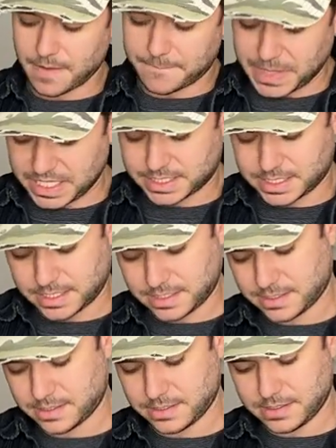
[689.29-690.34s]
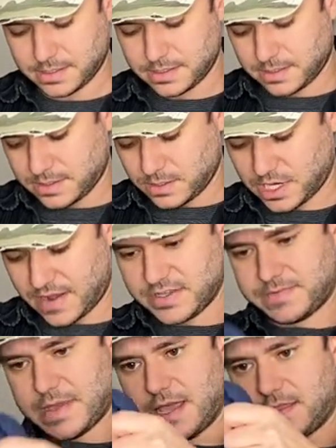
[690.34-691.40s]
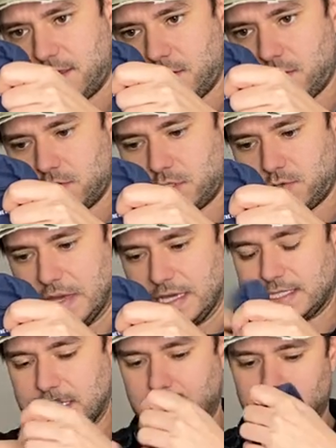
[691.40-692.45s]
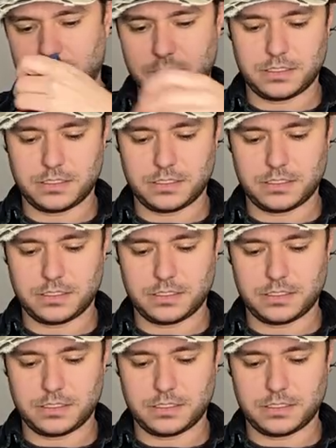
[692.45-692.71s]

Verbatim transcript: But TravisMathew 2XL